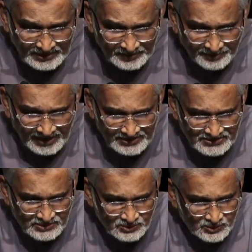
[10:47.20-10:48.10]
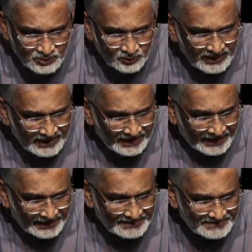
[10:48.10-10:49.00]
In the past two
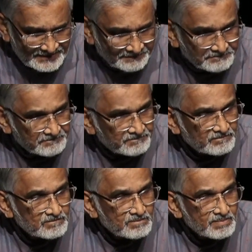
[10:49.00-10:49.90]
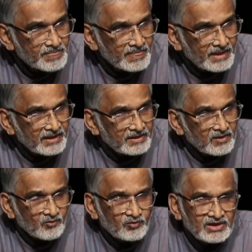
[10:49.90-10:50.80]
decades,
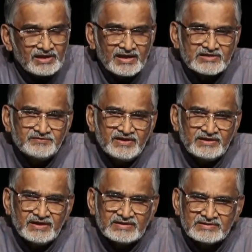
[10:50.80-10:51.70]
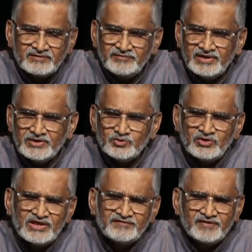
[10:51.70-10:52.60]
the world has witnessed a very
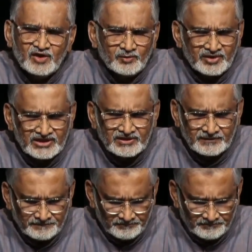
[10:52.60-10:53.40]
unique phenomenon.